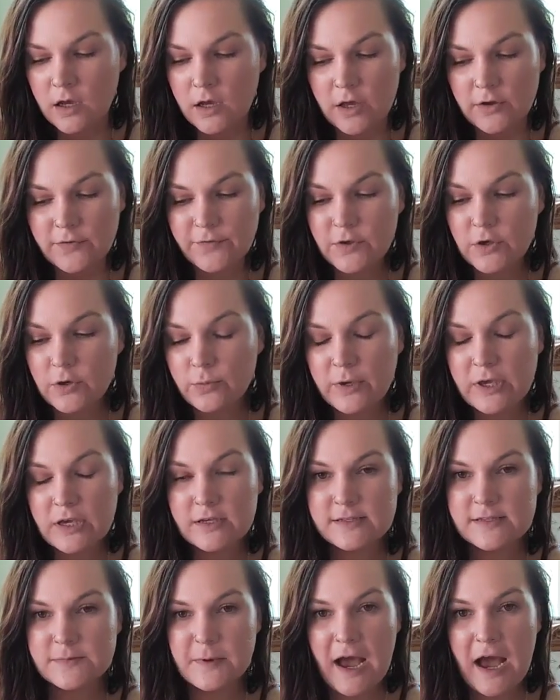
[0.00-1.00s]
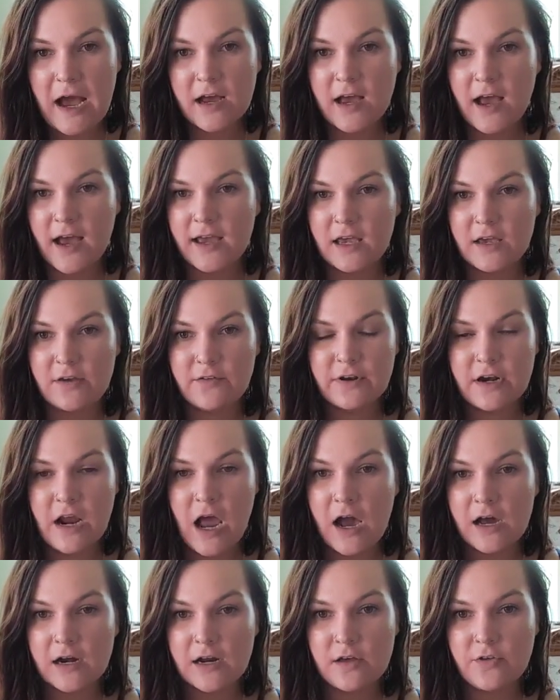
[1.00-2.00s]
a few weeks back, I even
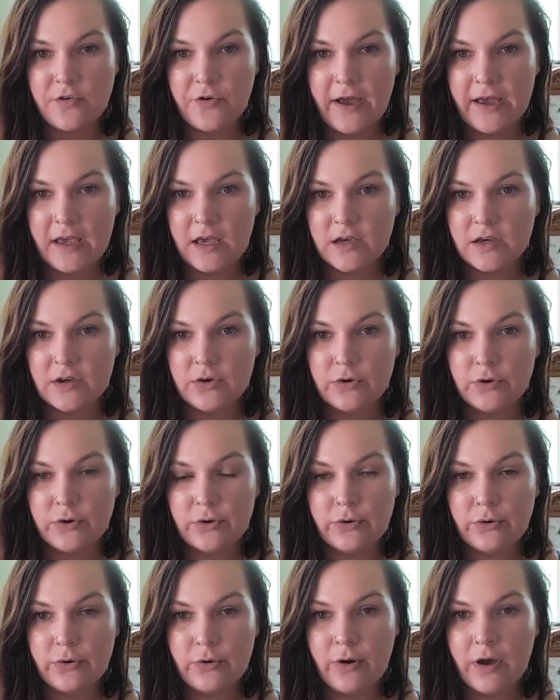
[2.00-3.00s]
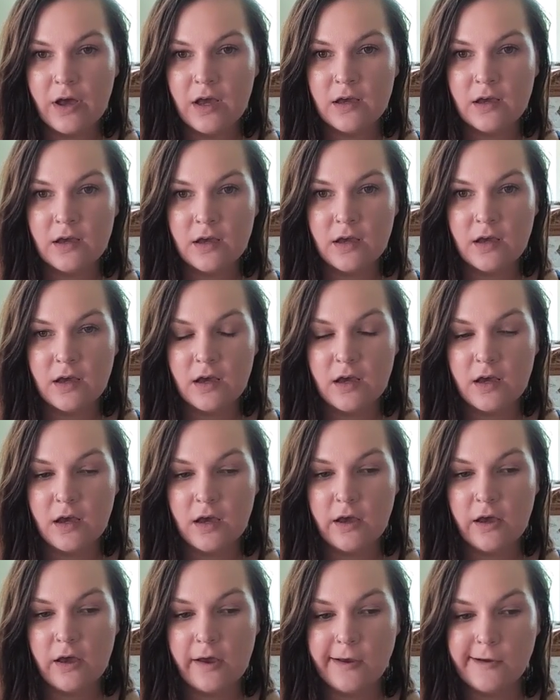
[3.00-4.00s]
had a client who
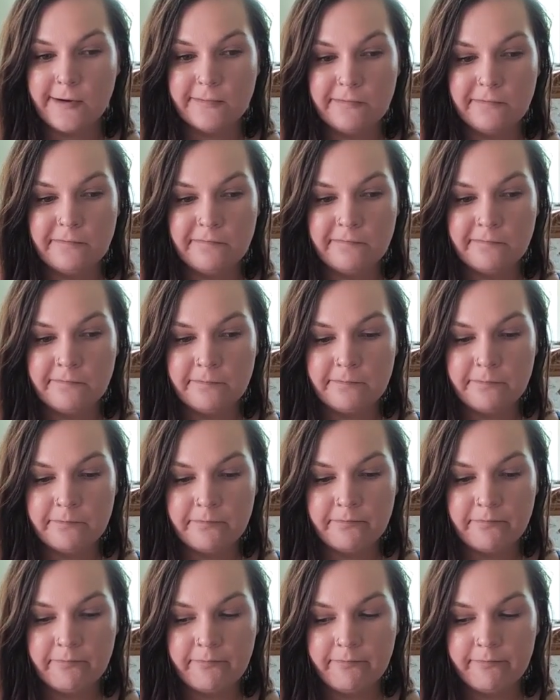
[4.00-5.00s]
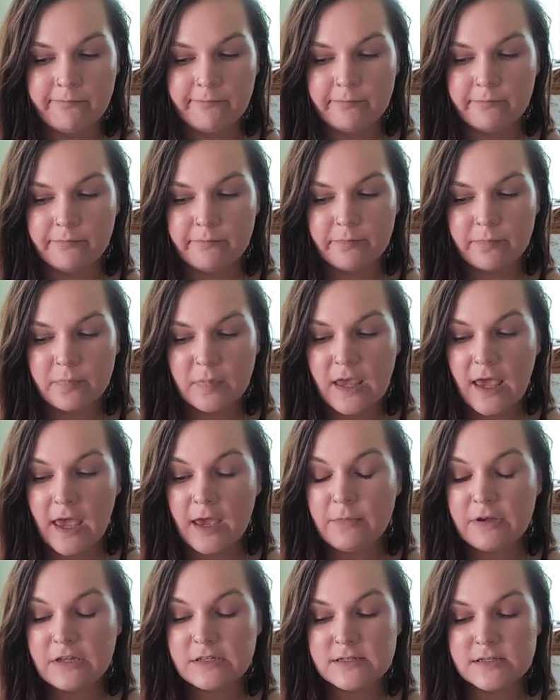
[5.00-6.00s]
um,
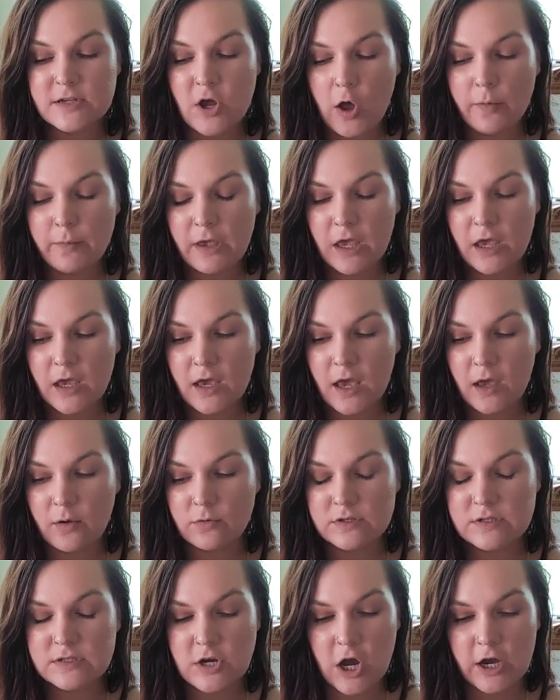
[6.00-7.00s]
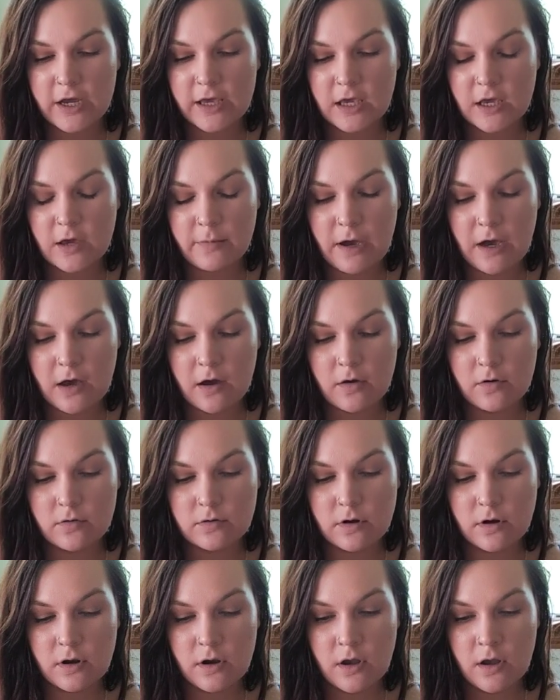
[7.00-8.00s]
came and saw me and was talking
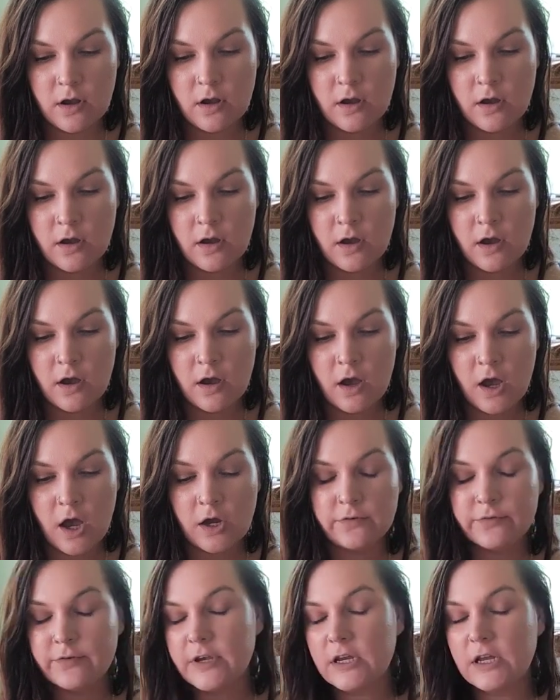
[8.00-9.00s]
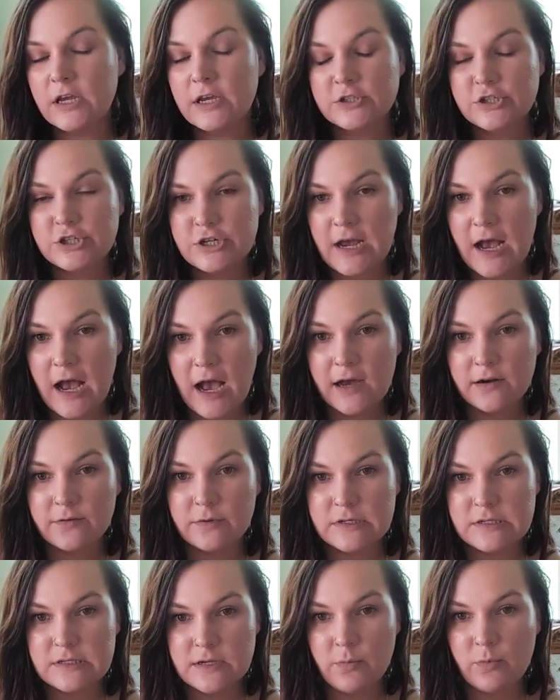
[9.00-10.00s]
about a reading she had
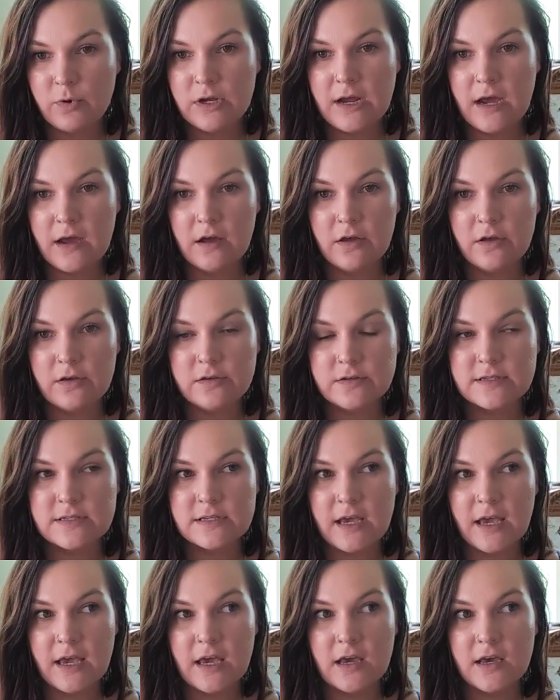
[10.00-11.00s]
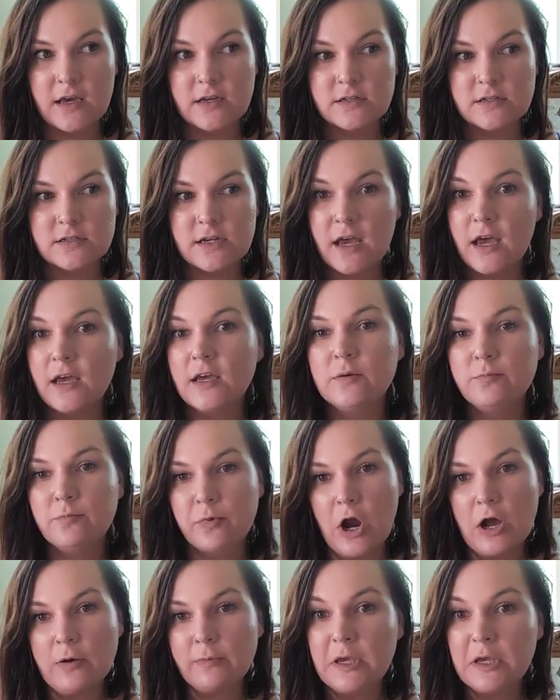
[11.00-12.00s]
with someone else, and it
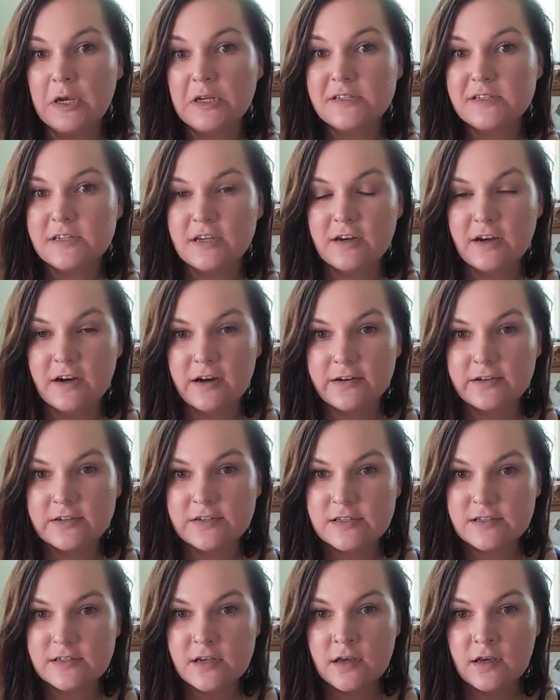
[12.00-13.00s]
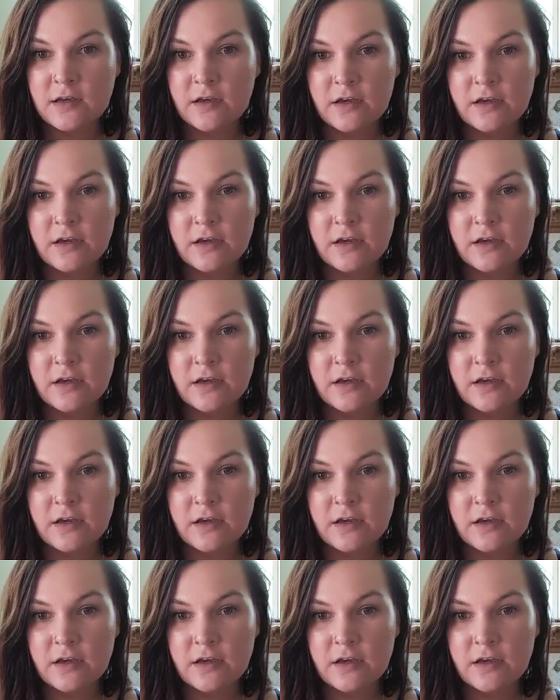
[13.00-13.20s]
brought me to tears